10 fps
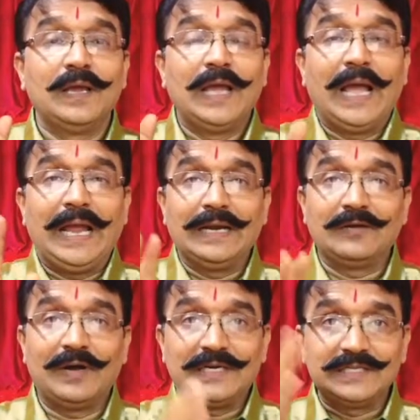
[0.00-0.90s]
And
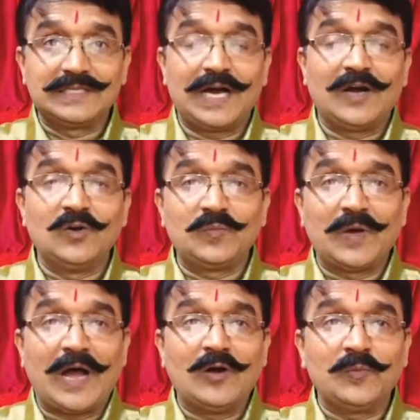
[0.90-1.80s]
what is the
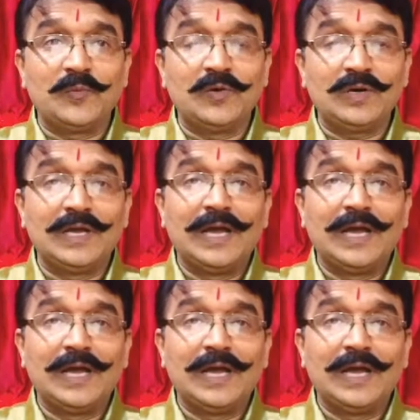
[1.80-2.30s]
output?